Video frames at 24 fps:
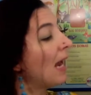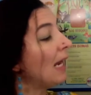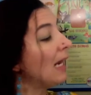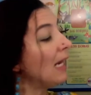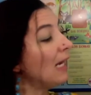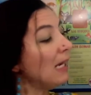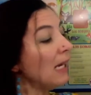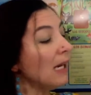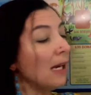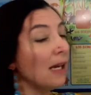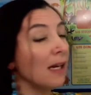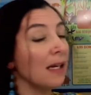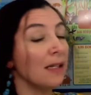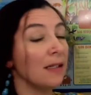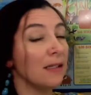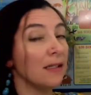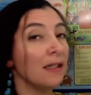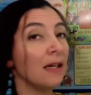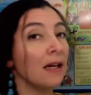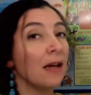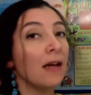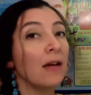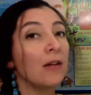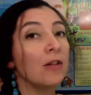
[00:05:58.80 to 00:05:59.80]

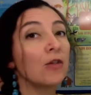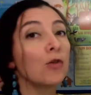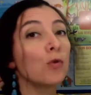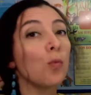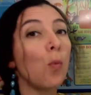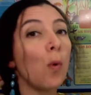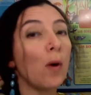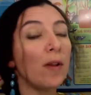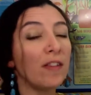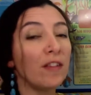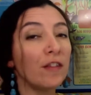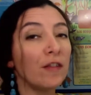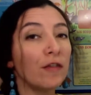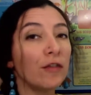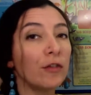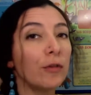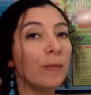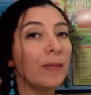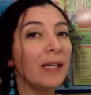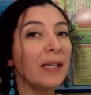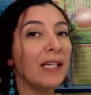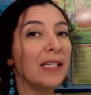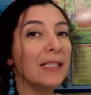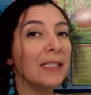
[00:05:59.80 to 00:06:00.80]
And it's wonderful
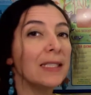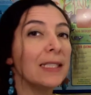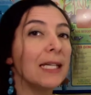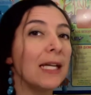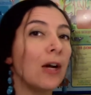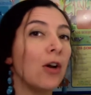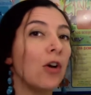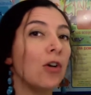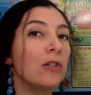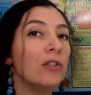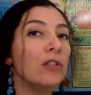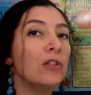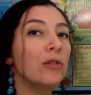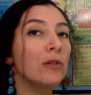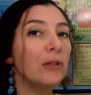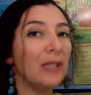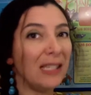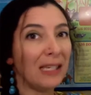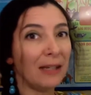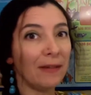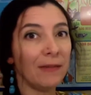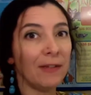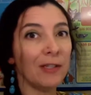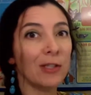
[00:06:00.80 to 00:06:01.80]
because they also
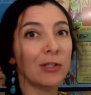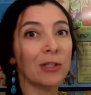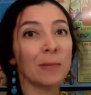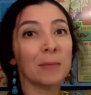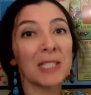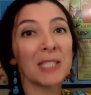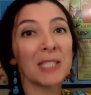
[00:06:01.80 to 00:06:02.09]
give you some